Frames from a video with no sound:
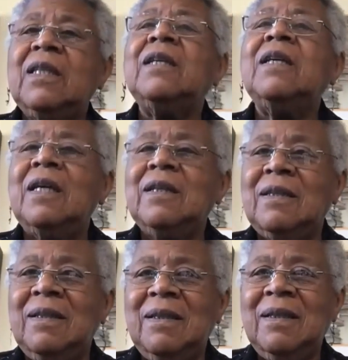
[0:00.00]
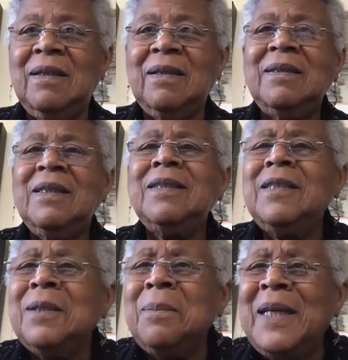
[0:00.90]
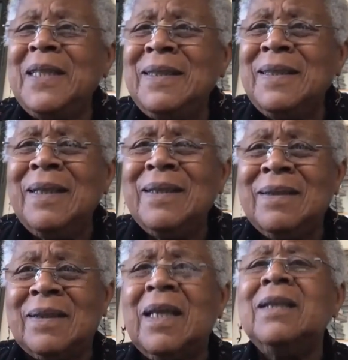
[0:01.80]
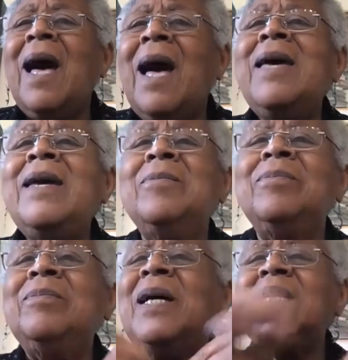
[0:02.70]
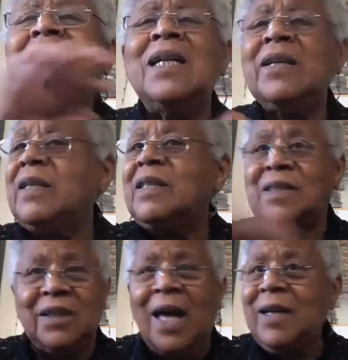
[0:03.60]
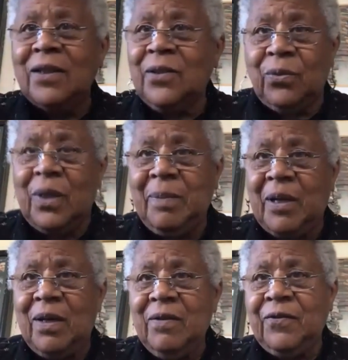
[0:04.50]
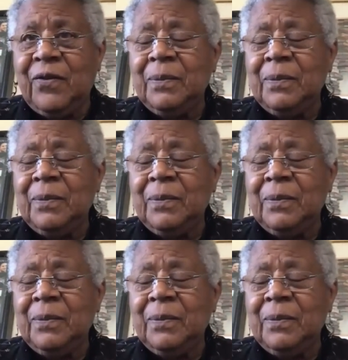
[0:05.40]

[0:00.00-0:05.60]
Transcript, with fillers: thinking. This doesn't make sense. I my color is not going to rub off.